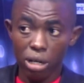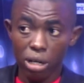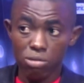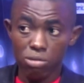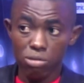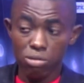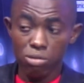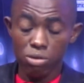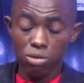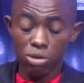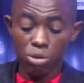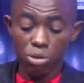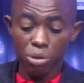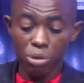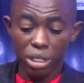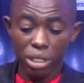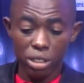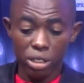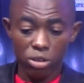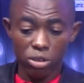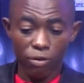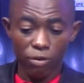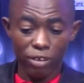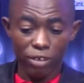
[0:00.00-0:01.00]
you
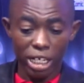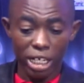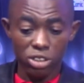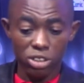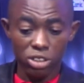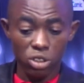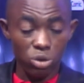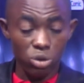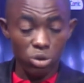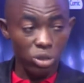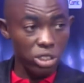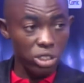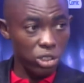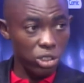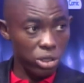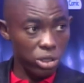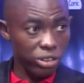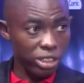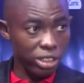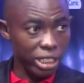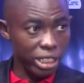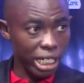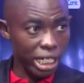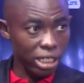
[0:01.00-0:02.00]
begin to find
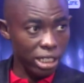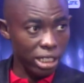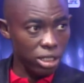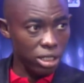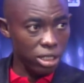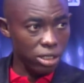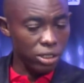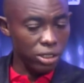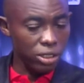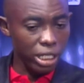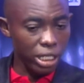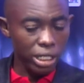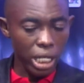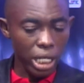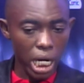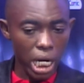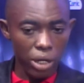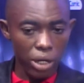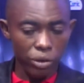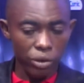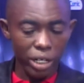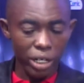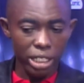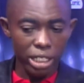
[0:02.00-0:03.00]
situations like this that
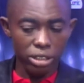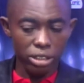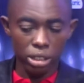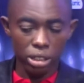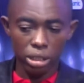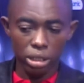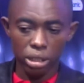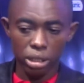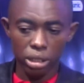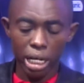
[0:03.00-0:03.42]
are arising.